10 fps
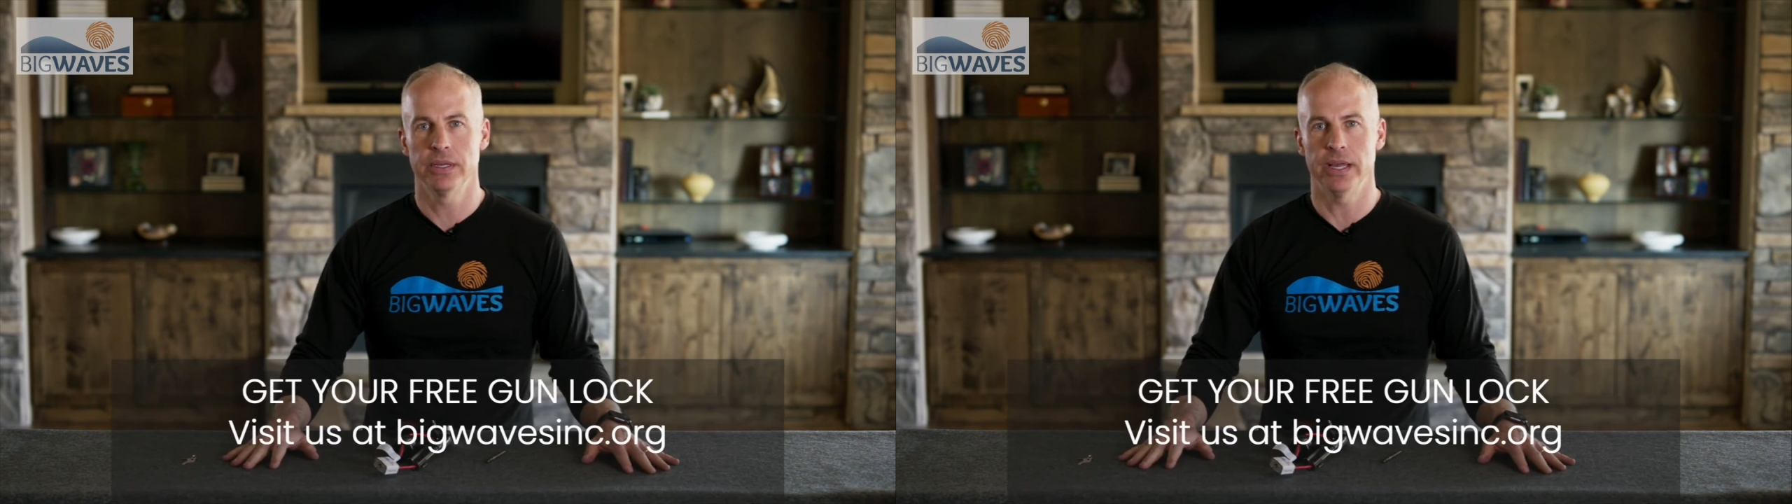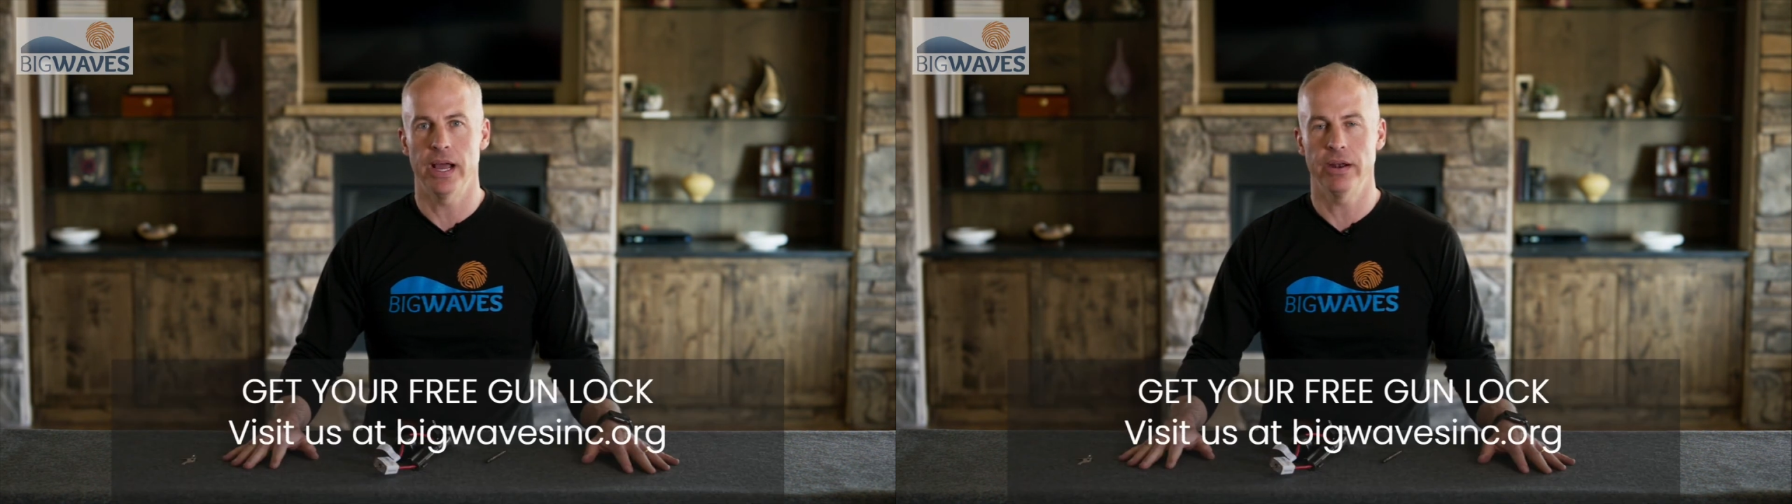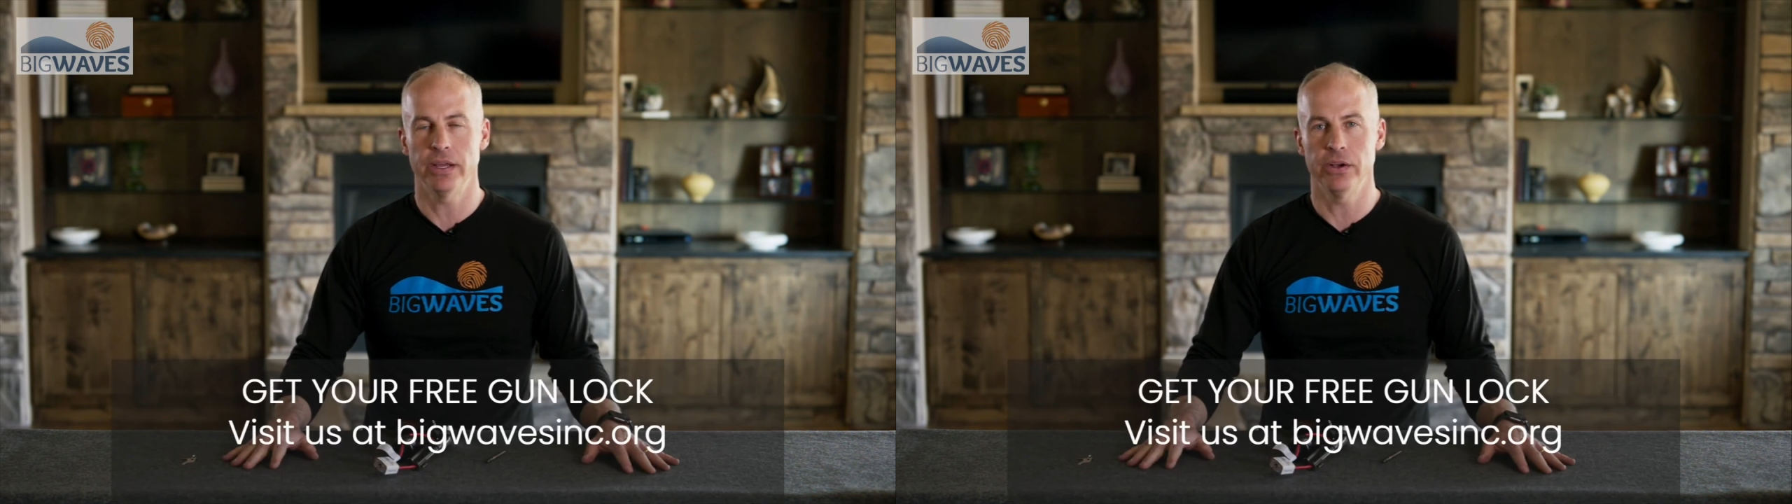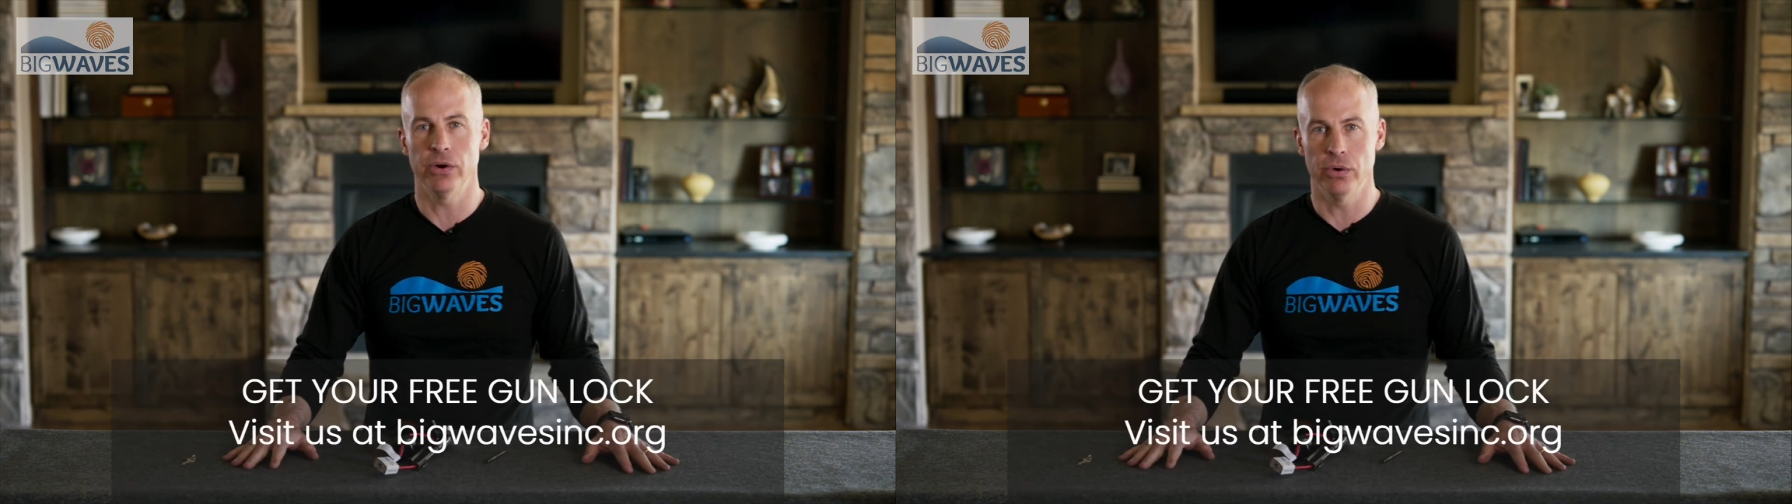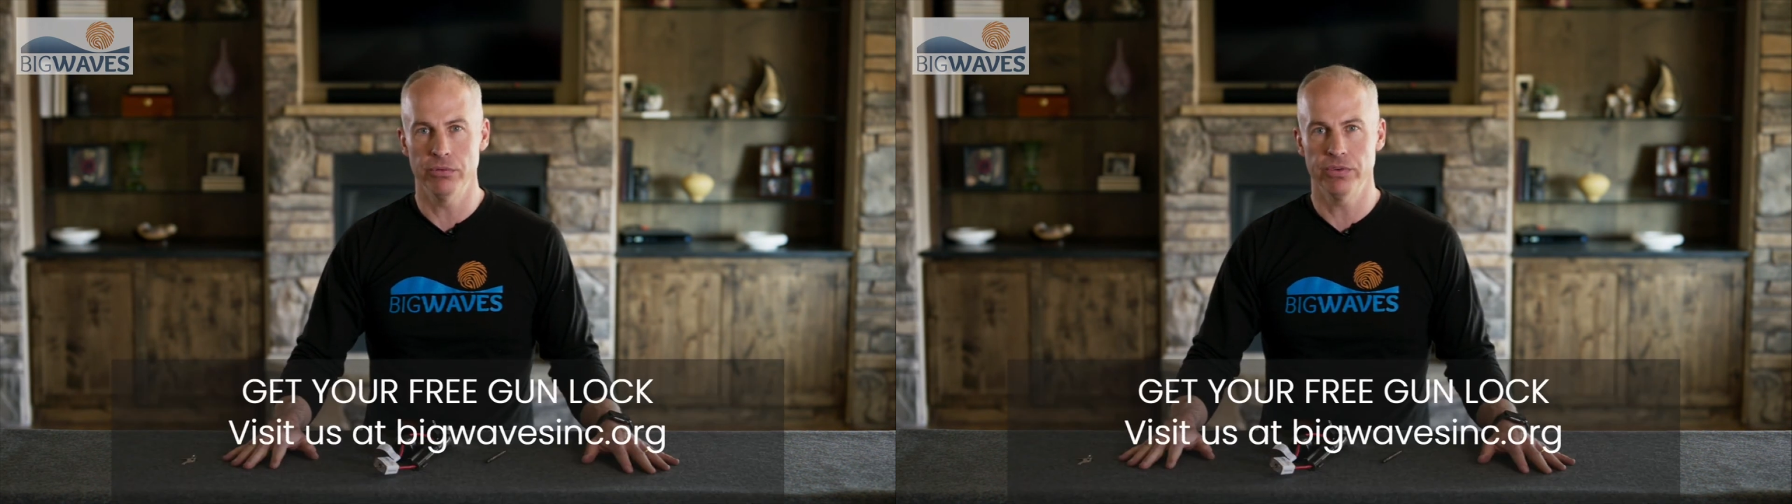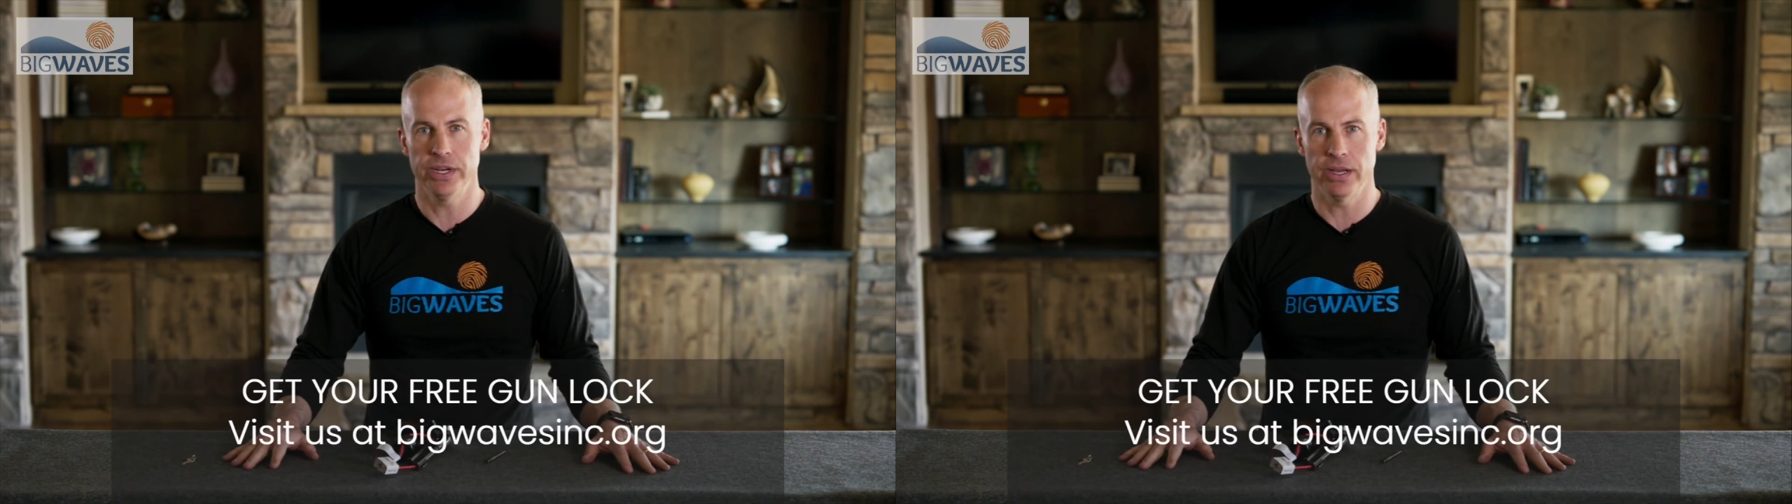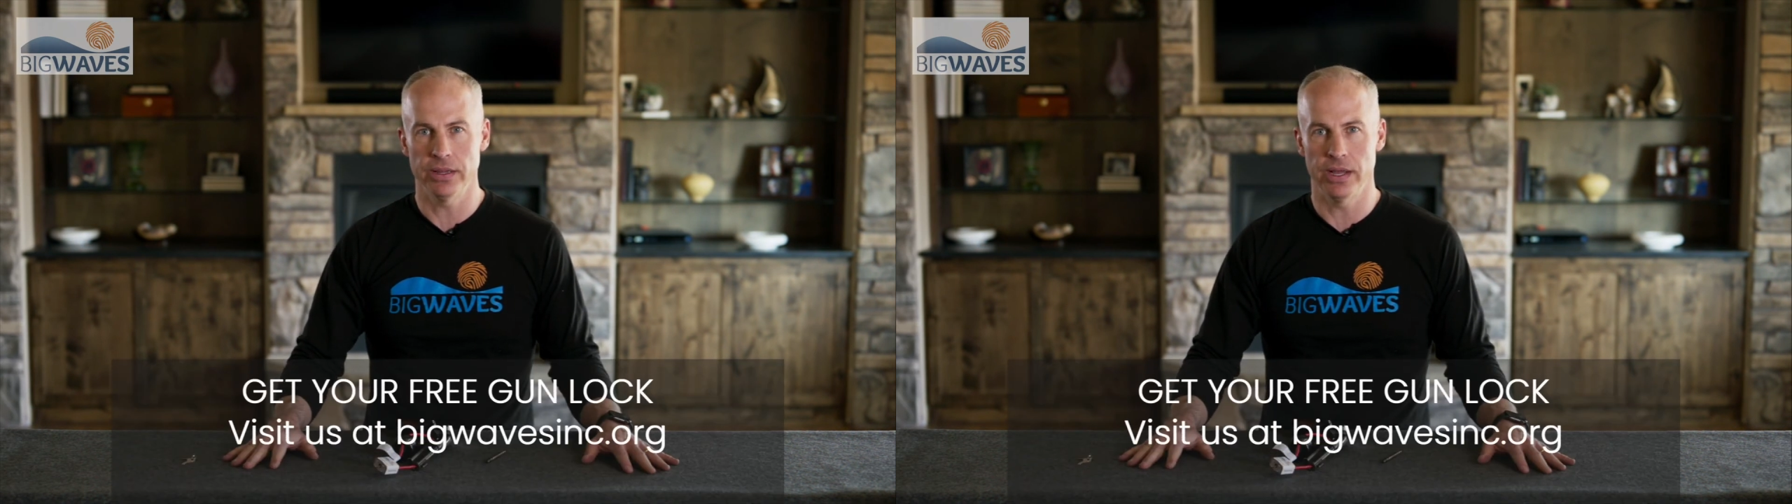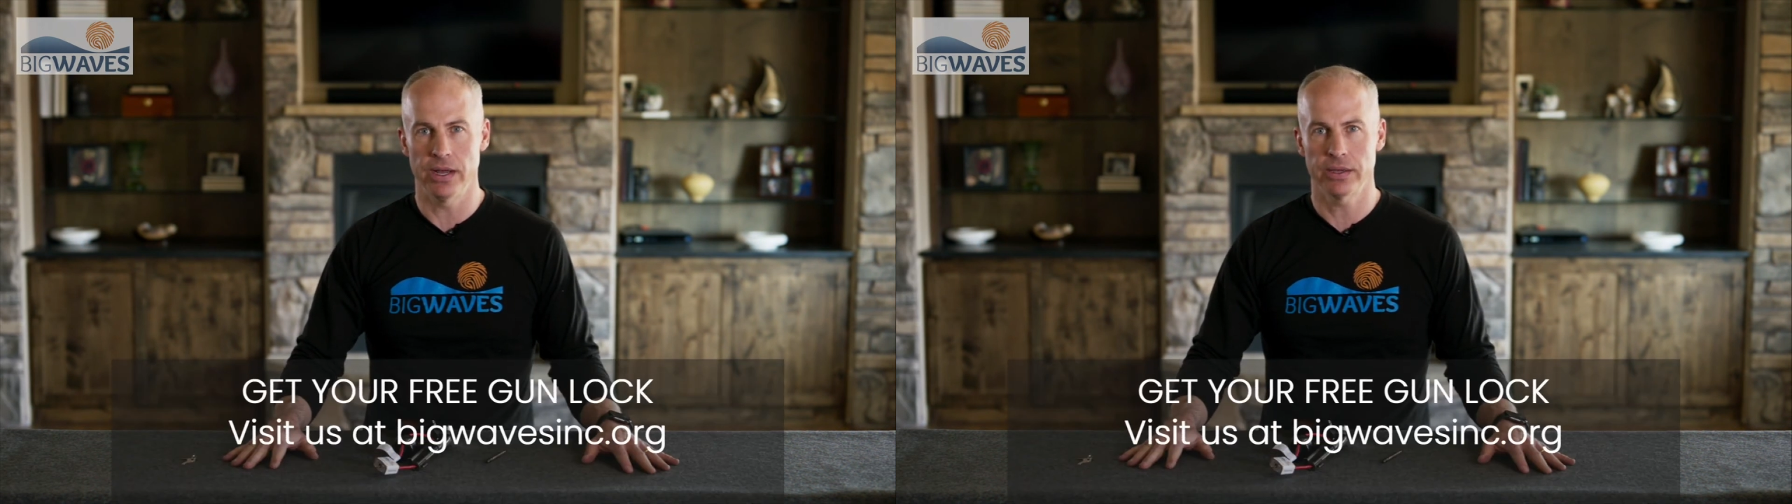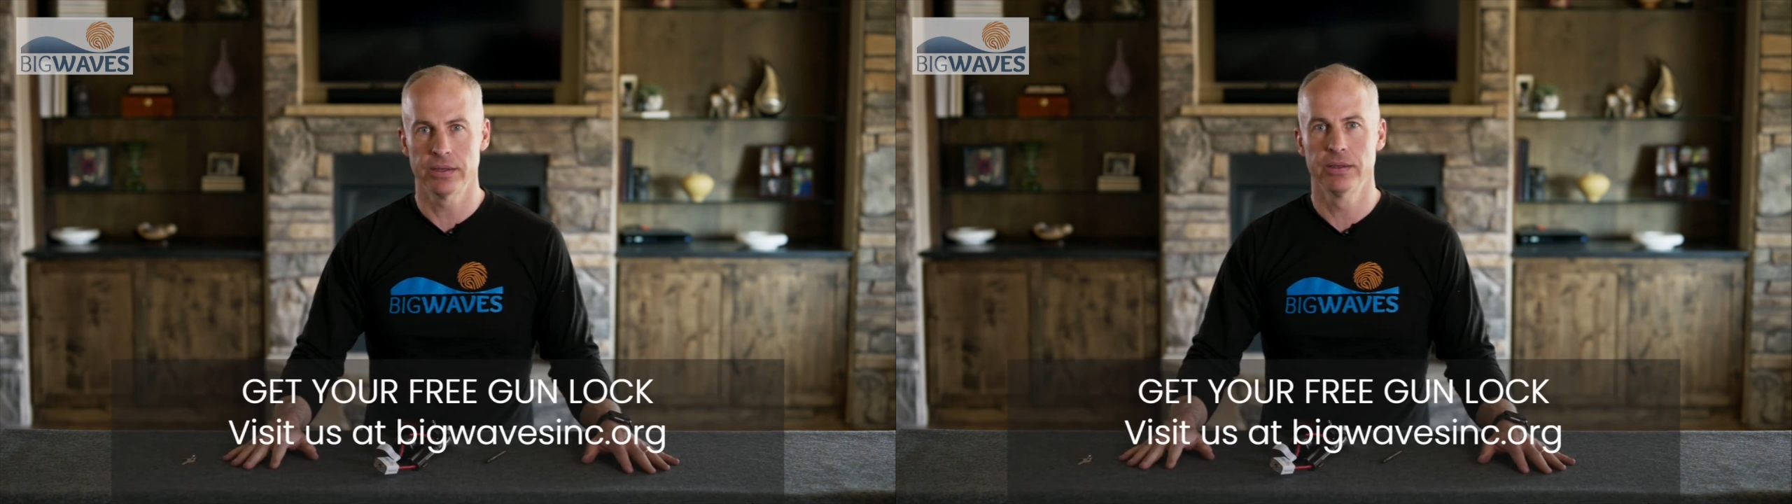and how to get your own free gun lock,